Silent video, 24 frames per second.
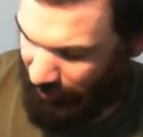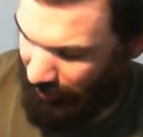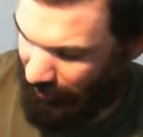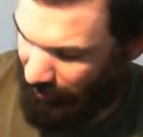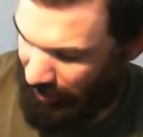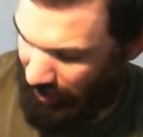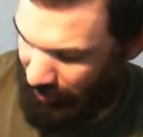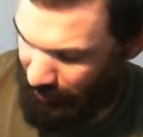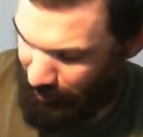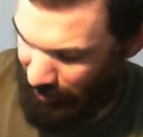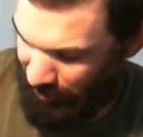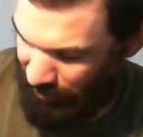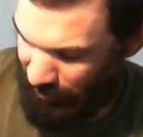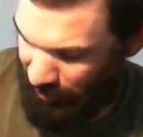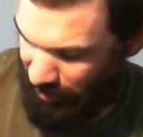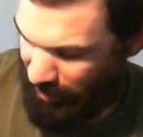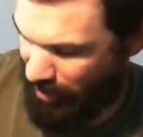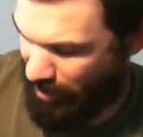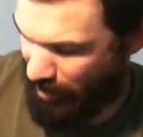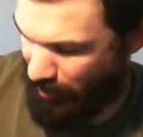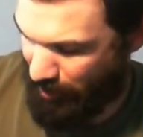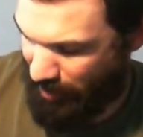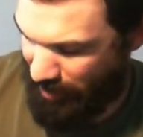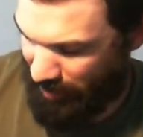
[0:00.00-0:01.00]
like Mr.
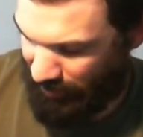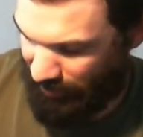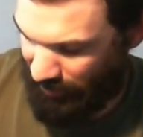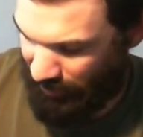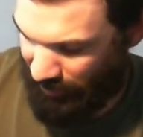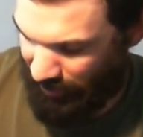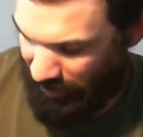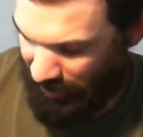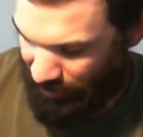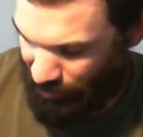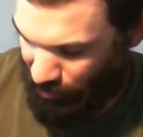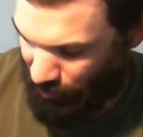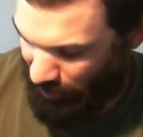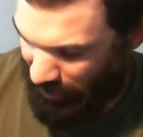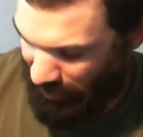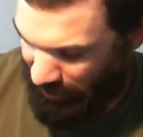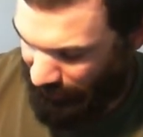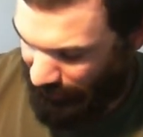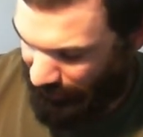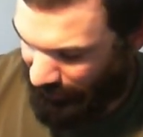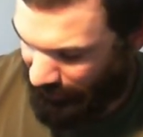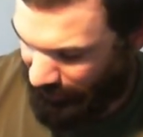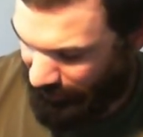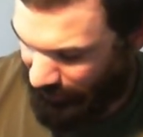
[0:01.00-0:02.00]
Taco Box, because you gotta try
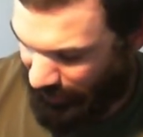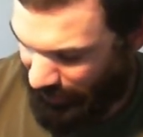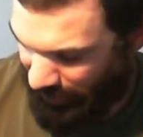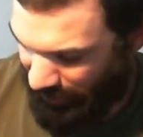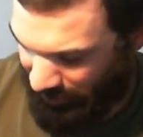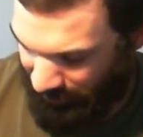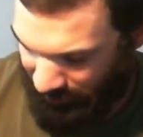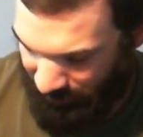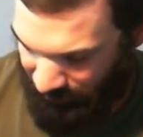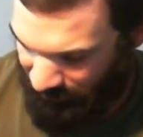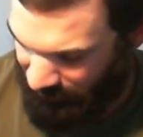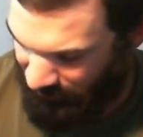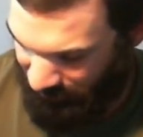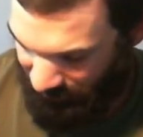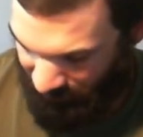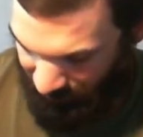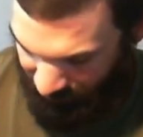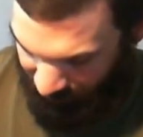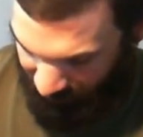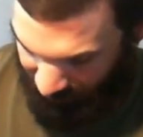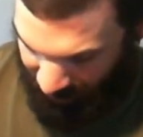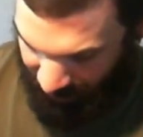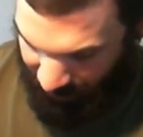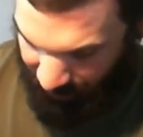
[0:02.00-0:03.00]
things like
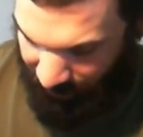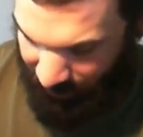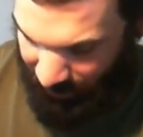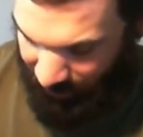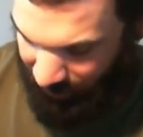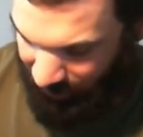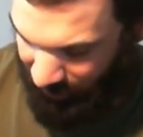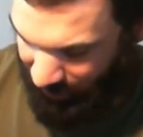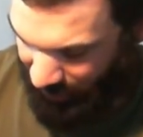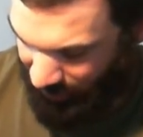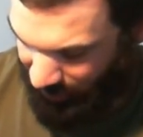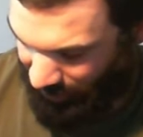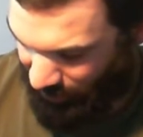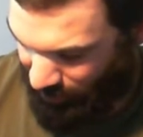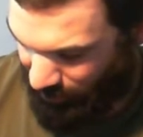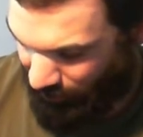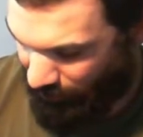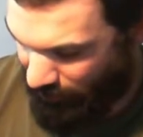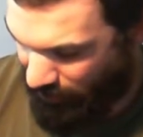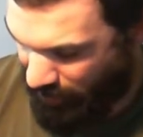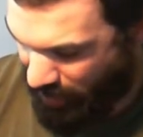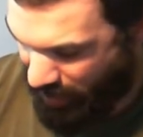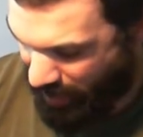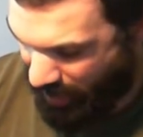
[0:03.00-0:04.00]
this, like that you've
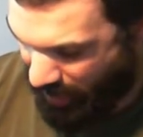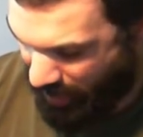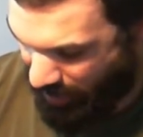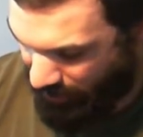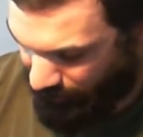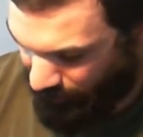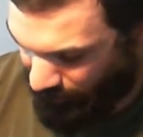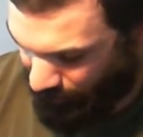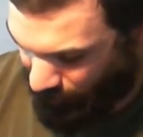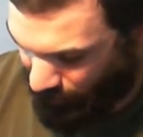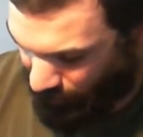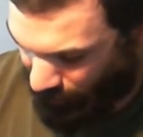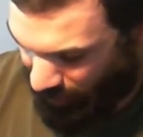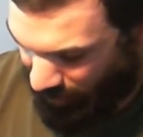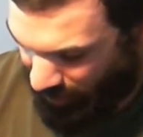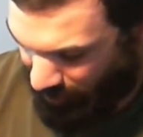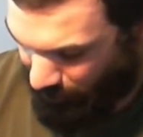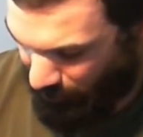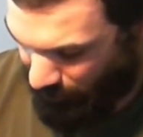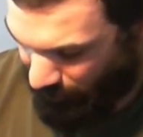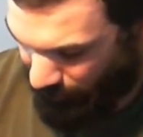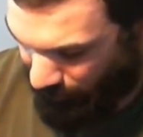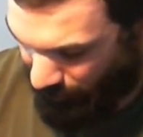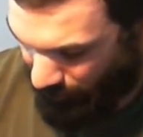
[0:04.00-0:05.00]
never
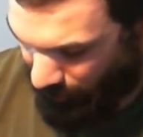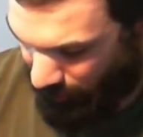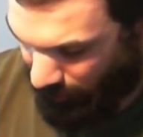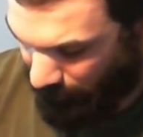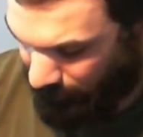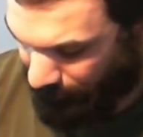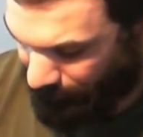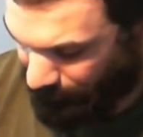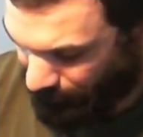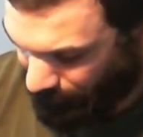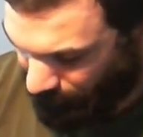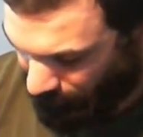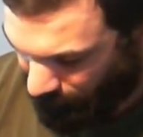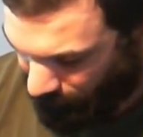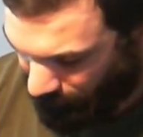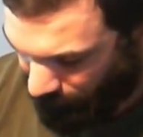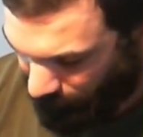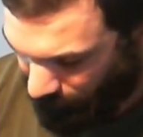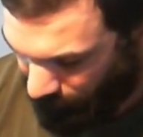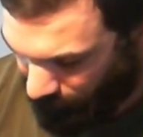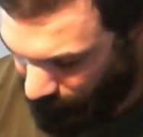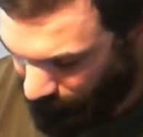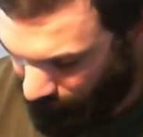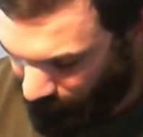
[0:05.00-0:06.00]
tried before.
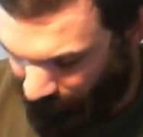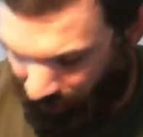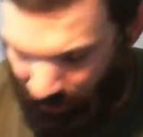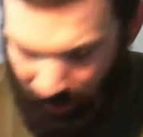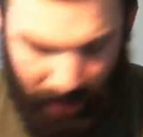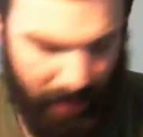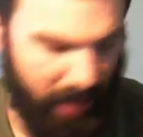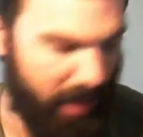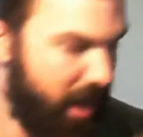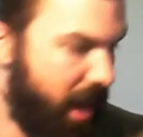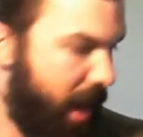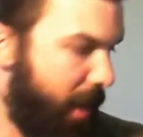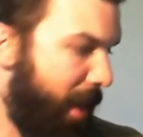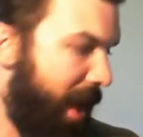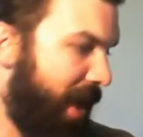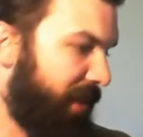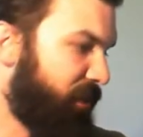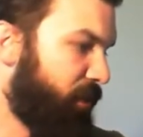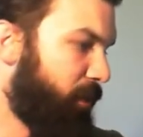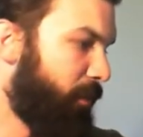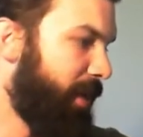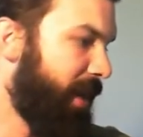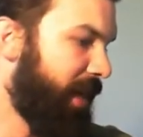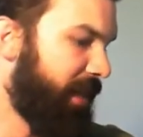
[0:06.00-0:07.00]
And
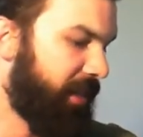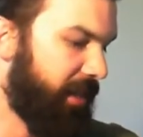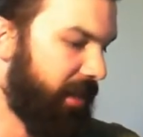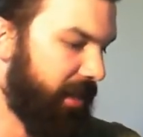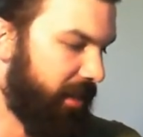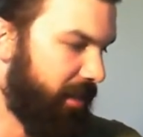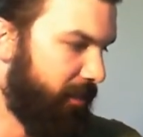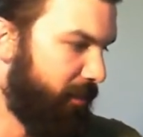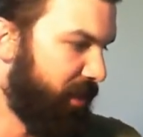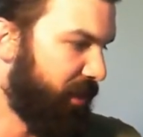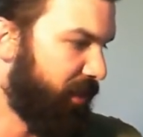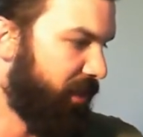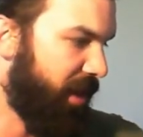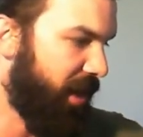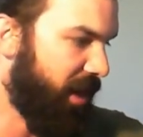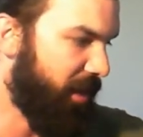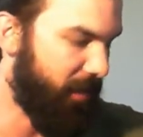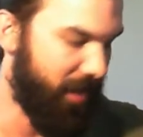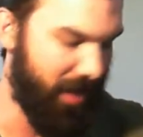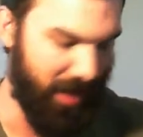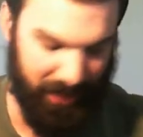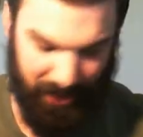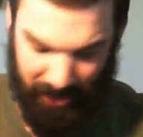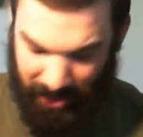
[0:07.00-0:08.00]
that's what makes Mr. Tackle
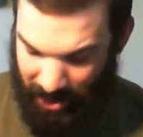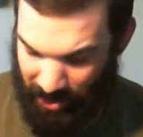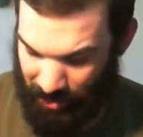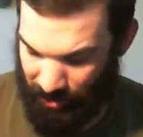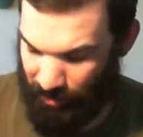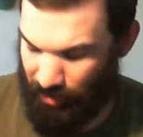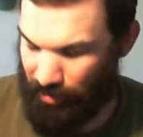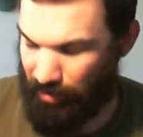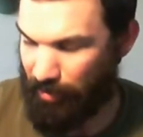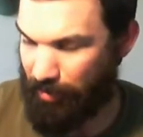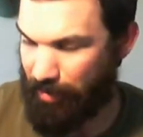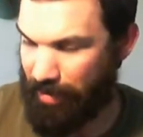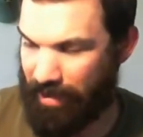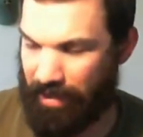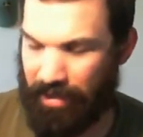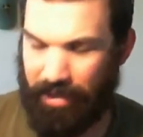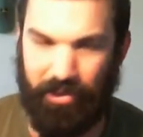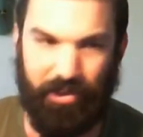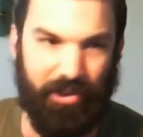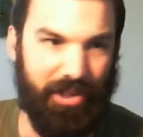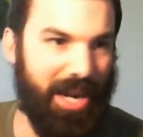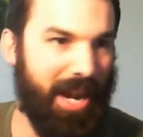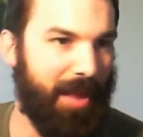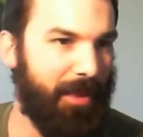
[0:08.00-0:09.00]
Box kind of cool,
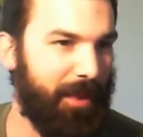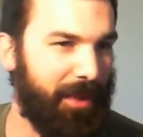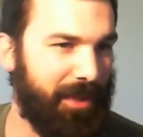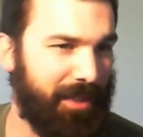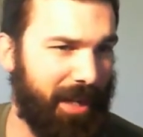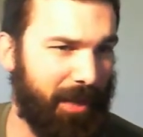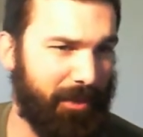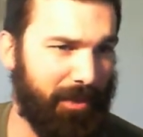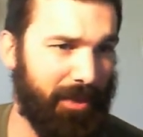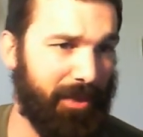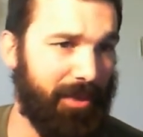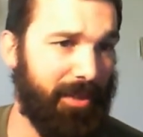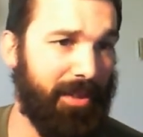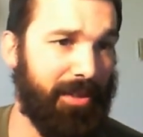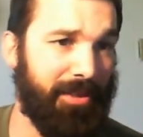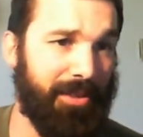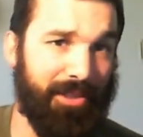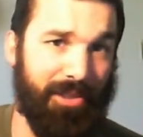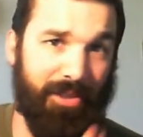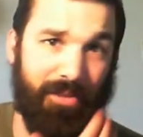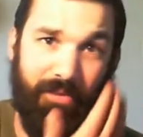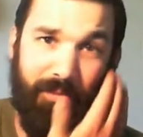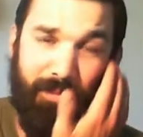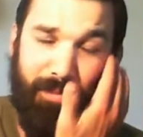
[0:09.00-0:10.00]
because you get these types of things
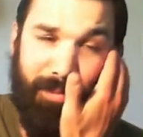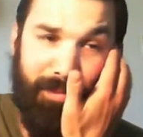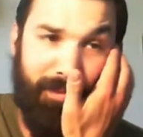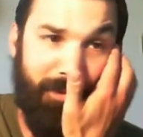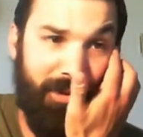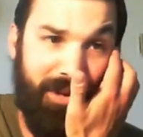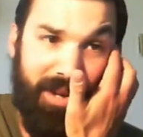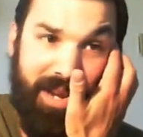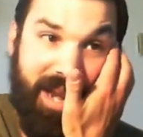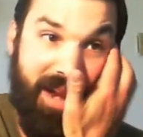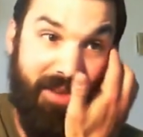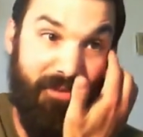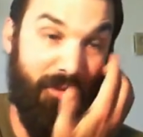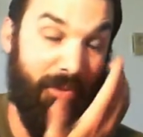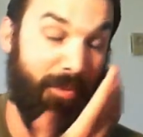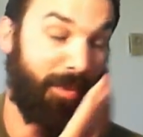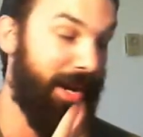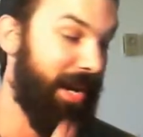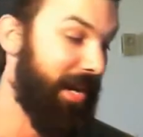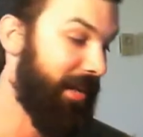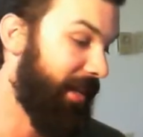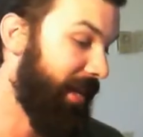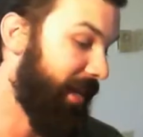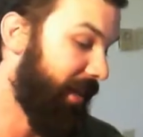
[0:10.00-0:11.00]
that you would never
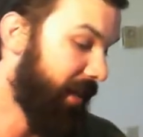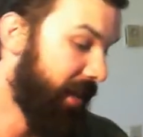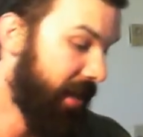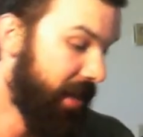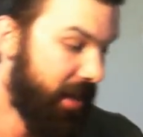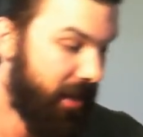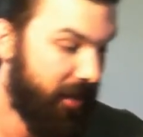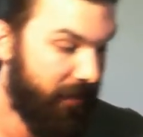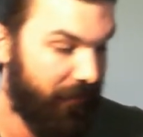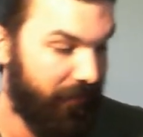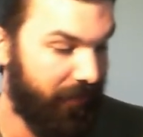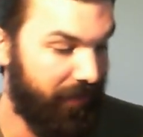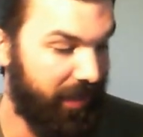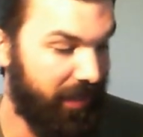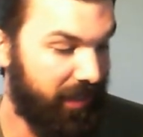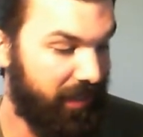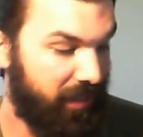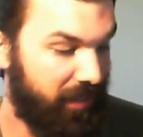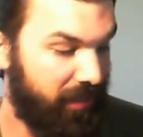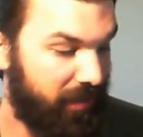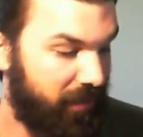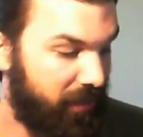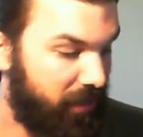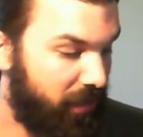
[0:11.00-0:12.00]
buy. Like
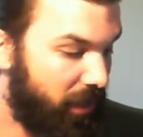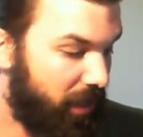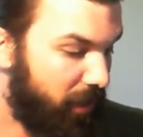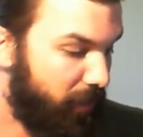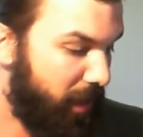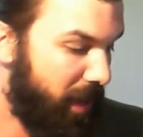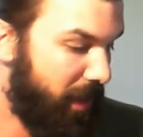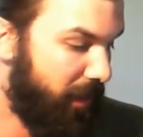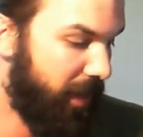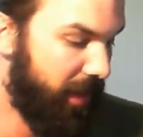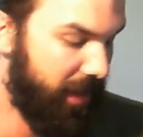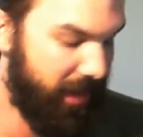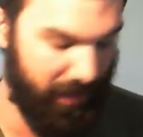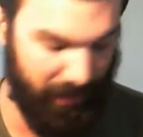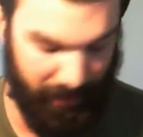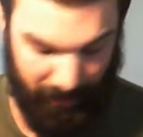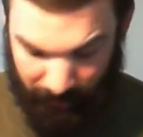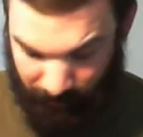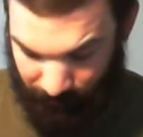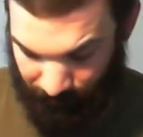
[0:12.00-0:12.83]
this jerkbait right here